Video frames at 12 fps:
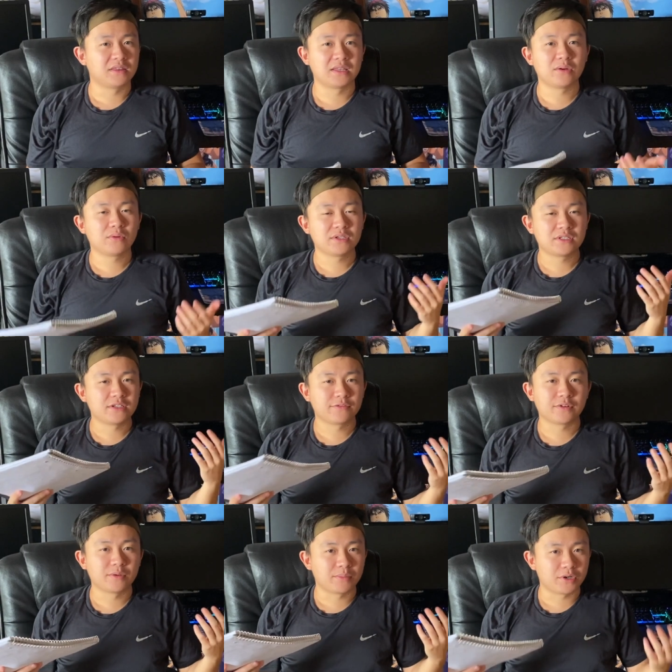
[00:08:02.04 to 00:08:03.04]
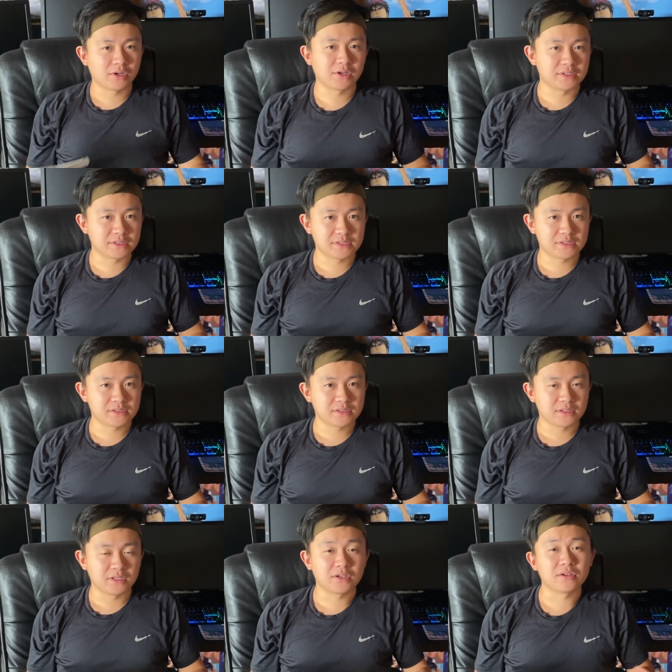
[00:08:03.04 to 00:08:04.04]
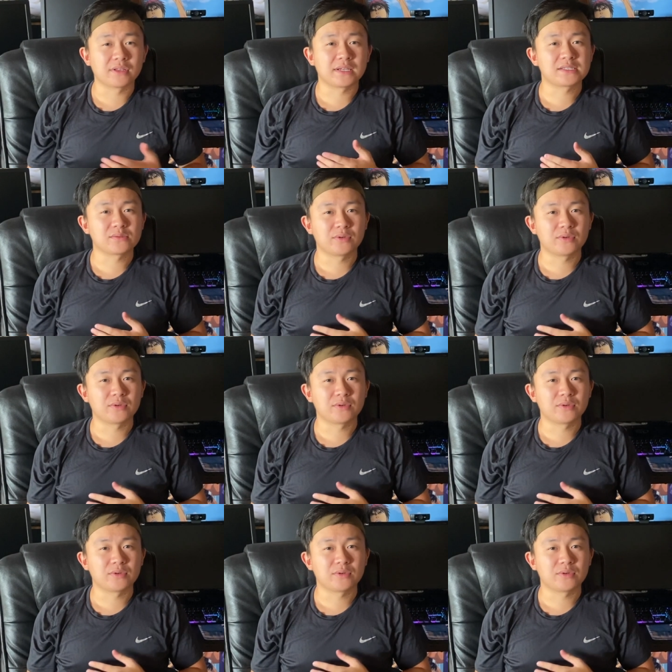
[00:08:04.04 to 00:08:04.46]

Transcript: they were different parts. You know, that's